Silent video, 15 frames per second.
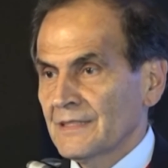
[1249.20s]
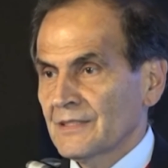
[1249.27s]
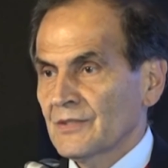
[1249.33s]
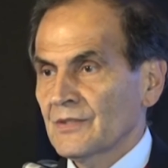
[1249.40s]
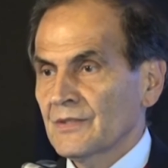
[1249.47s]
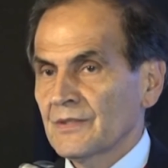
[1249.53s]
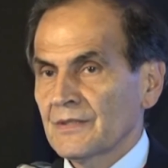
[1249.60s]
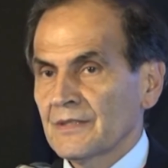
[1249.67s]

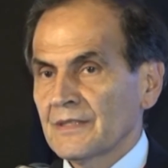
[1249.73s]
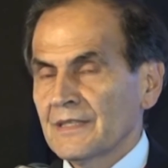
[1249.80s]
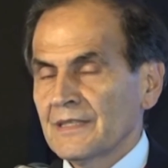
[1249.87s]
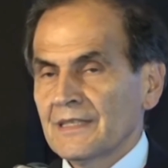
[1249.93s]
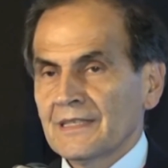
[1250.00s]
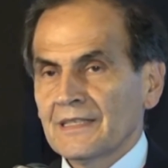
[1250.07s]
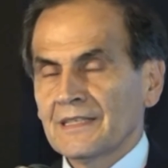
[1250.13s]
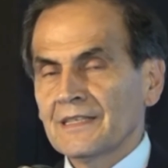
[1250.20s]
So
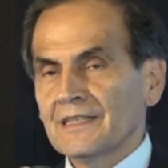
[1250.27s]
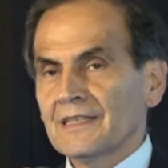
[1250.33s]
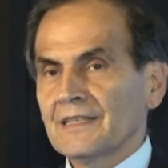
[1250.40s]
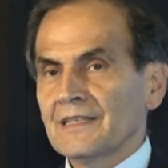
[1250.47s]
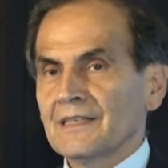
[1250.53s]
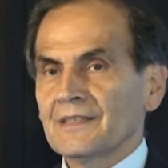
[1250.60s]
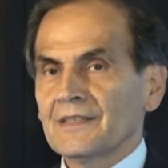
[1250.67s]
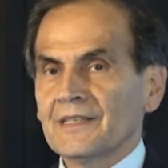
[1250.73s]

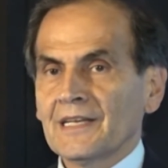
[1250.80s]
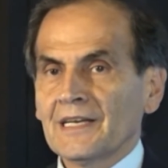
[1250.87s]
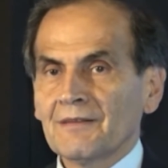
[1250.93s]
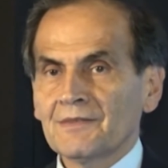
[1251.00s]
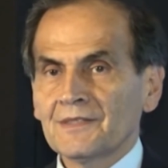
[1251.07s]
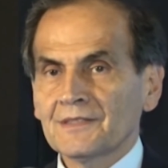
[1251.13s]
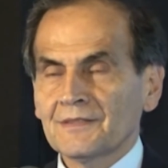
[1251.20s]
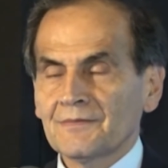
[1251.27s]
the
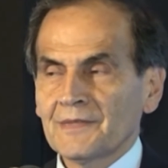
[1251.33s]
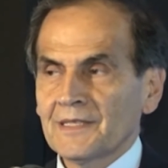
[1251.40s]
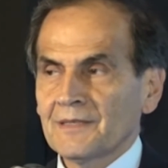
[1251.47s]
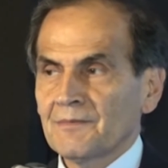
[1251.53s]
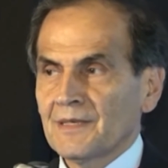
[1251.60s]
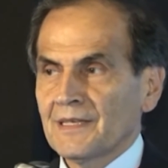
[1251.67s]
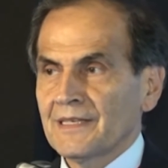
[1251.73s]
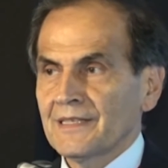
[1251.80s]
average
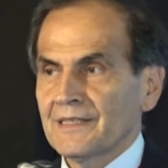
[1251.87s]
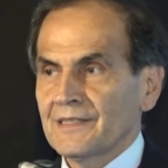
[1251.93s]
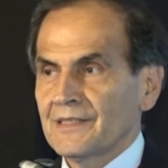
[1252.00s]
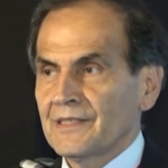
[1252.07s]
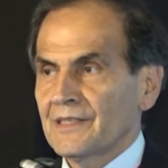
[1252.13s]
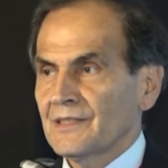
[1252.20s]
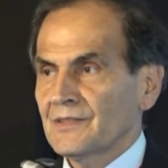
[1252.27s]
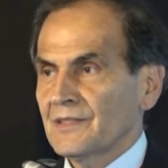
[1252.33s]
BMI in
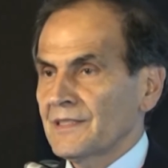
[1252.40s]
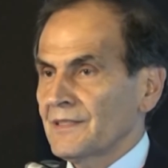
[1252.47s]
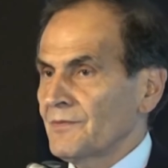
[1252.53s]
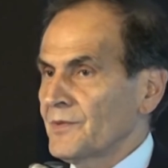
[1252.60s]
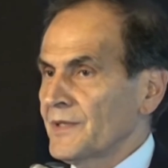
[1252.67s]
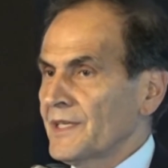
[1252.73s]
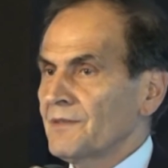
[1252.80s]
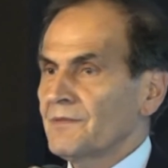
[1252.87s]
the elderly,
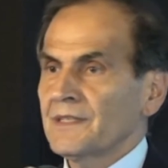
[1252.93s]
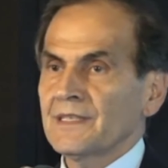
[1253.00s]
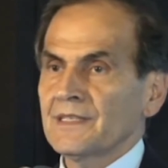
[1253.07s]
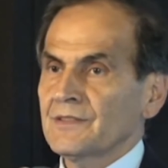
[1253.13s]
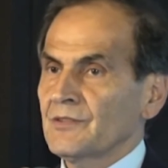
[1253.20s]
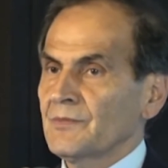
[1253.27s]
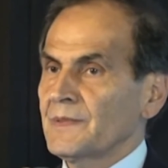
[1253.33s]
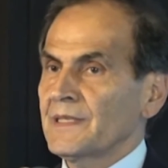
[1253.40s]
if we ever
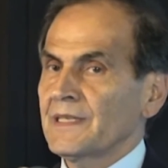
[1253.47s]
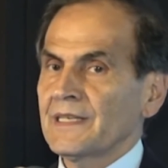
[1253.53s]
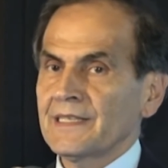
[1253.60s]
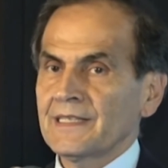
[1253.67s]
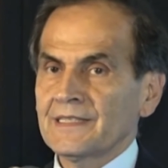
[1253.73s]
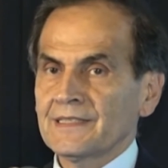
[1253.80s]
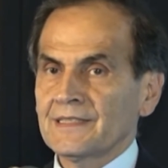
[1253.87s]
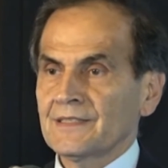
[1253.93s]
get to be
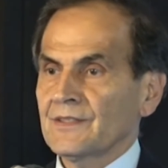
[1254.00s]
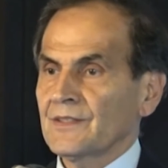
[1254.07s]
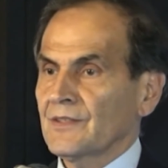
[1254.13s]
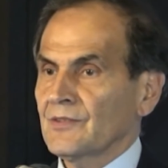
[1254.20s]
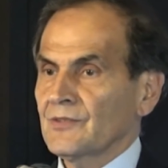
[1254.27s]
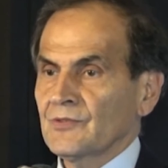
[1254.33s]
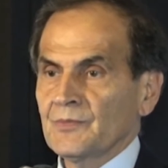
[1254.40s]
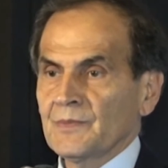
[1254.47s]
80, it's not
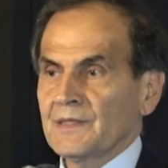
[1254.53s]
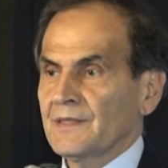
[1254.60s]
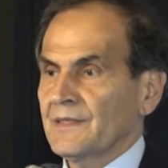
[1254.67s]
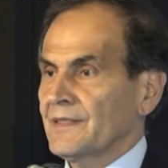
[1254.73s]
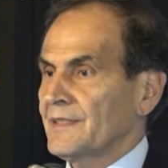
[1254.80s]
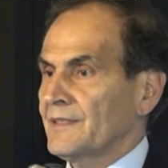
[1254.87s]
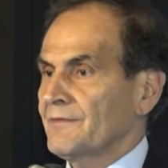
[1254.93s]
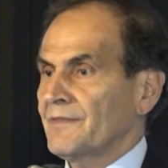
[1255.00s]
going to be
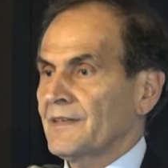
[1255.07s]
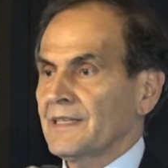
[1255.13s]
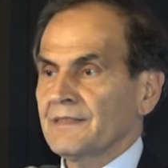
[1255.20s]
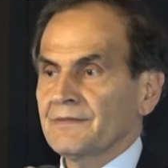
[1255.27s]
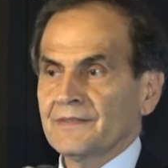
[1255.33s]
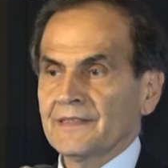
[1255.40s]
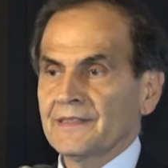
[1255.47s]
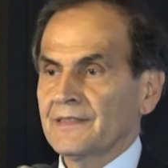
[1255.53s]

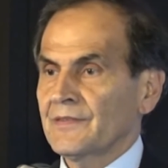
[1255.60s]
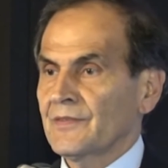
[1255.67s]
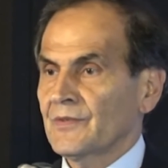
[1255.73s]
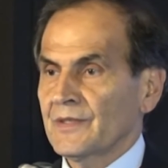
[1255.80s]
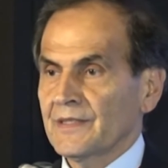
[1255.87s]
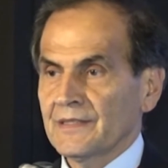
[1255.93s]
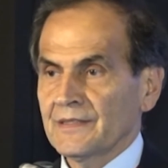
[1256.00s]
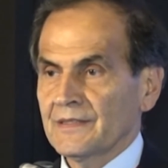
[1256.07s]
35,
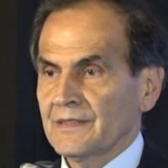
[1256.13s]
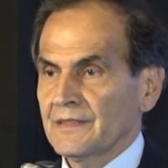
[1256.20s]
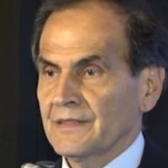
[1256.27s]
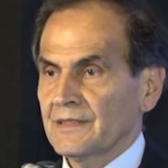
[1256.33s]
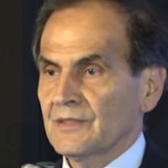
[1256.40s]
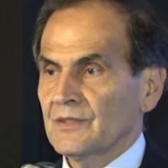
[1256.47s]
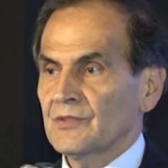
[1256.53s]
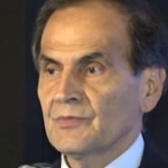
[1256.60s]
33.
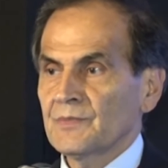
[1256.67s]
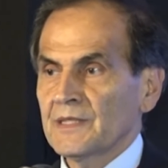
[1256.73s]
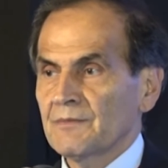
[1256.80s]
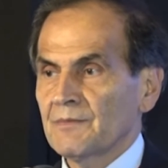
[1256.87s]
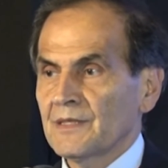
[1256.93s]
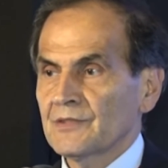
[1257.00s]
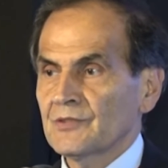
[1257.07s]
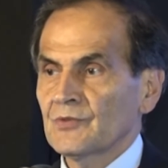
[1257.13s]
It's going to be
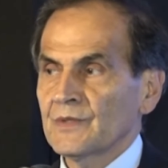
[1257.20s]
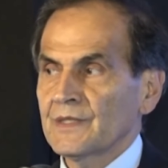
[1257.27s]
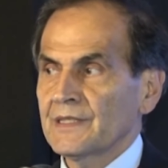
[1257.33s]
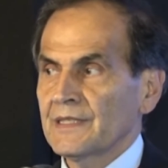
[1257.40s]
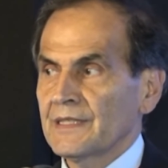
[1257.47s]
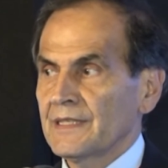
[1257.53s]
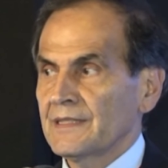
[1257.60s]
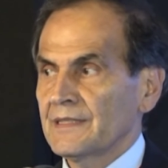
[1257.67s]
about
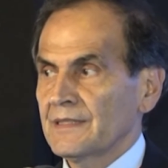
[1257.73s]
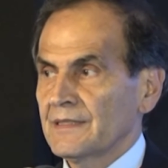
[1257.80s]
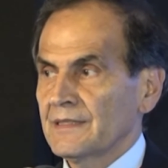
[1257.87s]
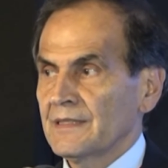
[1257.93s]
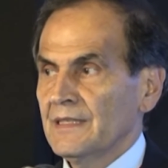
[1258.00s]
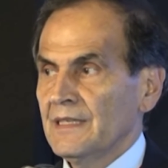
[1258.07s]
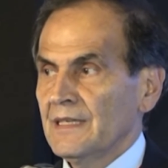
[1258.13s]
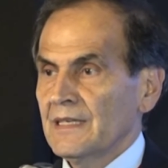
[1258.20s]
28.
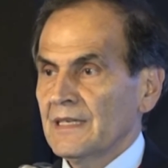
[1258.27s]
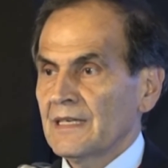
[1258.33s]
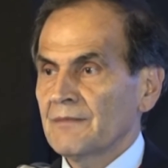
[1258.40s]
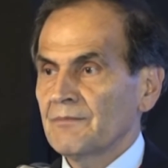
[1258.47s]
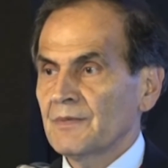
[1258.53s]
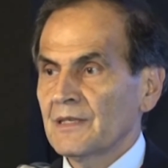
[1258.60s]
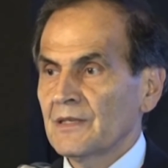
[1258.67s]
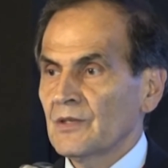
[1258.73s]

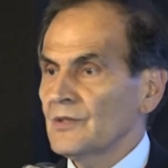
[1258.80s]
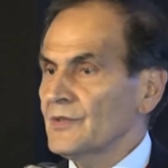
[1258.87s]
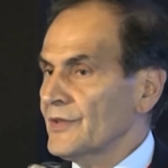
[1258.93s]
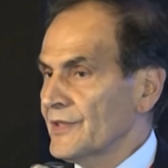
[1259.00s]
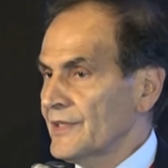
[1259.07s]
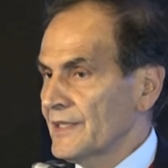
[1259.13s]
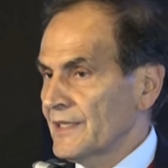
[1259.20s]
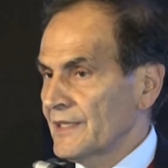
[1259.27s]
And
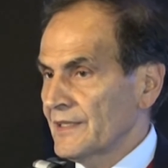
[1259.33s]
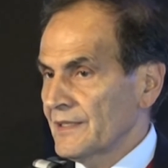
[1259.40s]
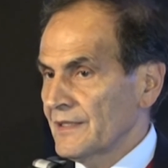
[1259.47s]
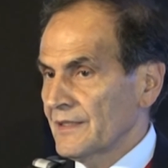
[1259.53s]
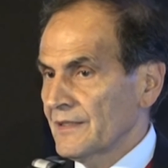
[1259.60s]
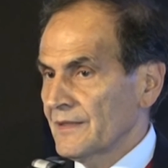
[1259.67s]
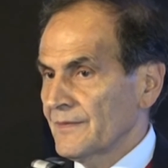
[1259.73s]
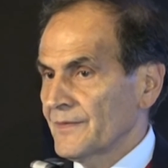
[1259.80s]
below
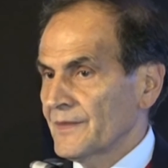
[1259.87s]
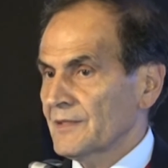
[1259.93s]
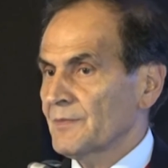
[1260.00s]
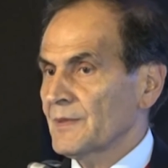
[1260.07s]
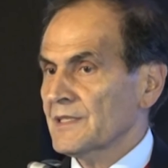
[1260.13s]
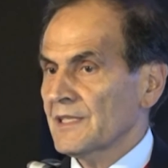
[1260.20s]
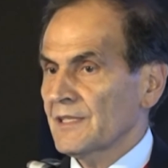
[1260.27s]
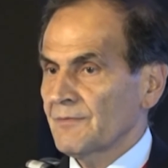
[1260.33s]
30,
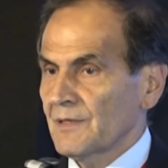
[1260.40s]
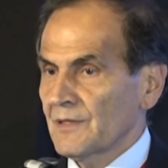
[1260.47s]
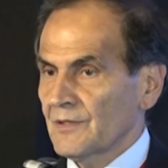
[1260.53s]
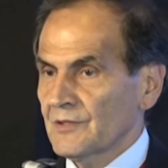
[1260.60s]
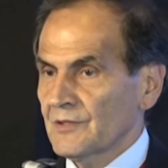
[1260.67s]
especially